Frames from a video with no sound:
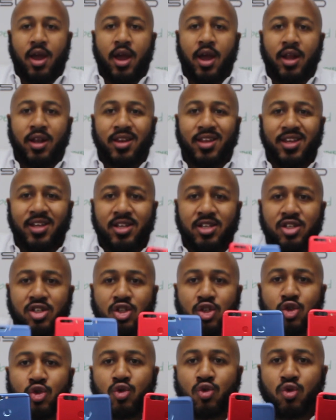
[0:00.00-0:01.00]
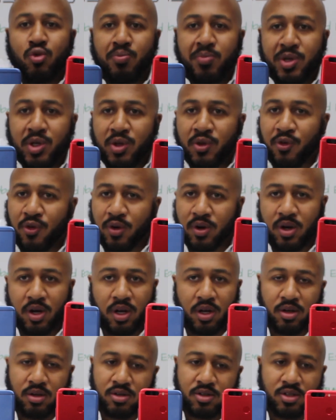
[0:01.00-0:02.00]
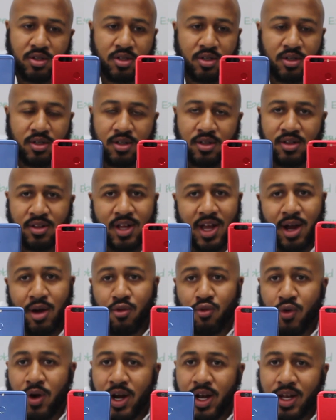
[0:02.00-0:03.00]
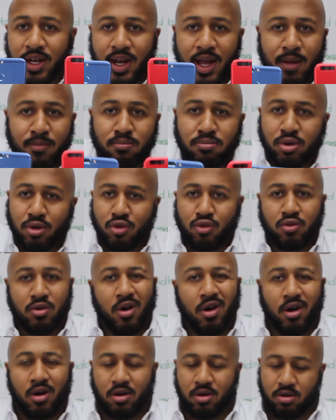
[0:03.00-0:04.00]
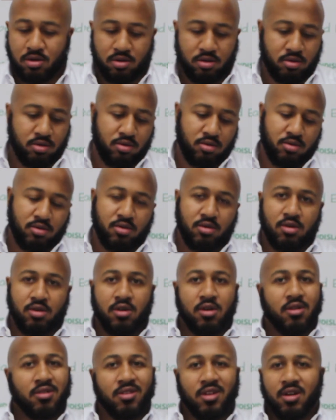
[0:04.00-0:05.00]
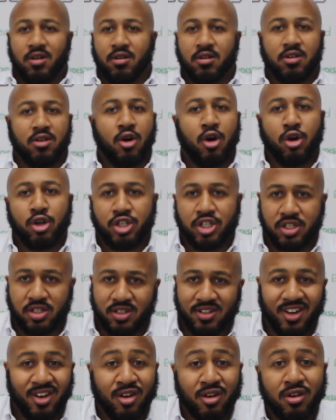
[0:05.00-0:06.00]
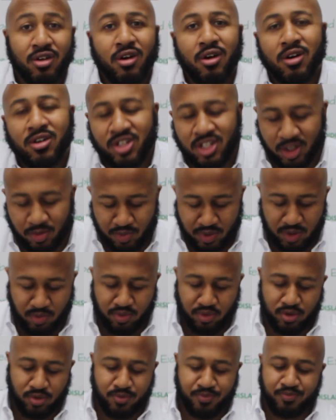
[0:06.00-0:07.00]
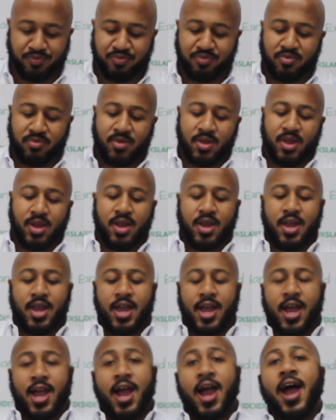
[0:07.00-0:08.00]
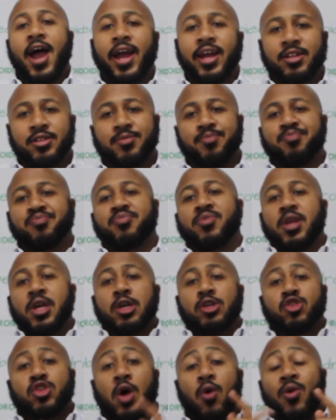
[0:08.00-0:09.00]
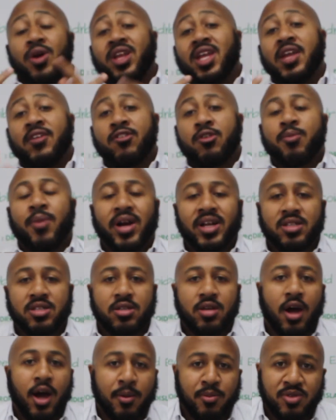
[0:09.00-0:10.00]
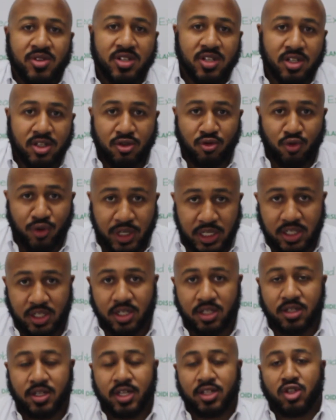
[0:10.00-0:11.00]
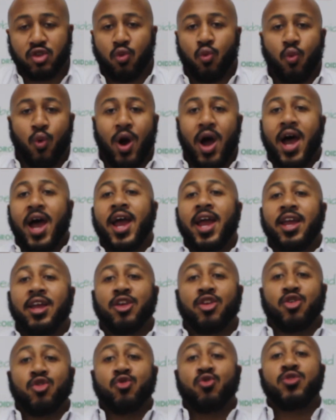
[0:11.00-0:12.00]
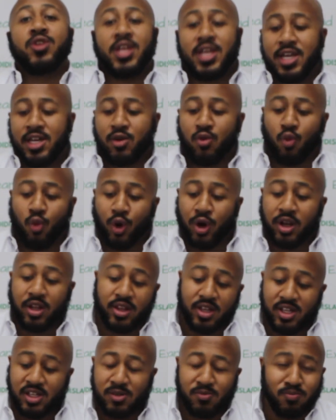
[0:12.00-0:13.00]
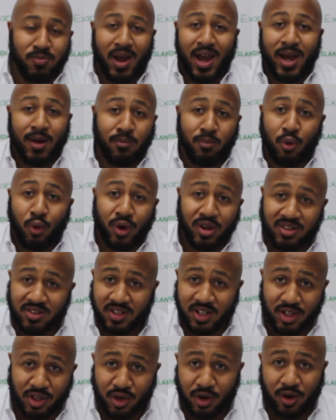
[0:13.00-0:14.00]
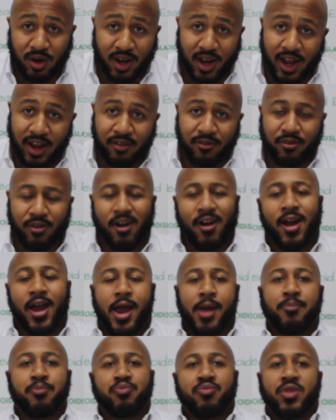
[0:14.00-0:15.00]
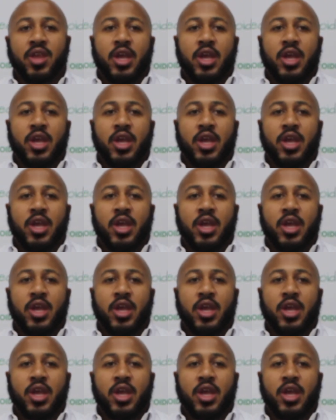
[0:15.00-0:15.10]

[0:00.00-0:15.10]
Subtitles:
And these two beautiful colors. That red and that blue. Oh, they look gorgeous. They look gorgeous, people. Alright, so I want to give you my top 6 reasons as to why you need one of these bad boys in your life. Alright,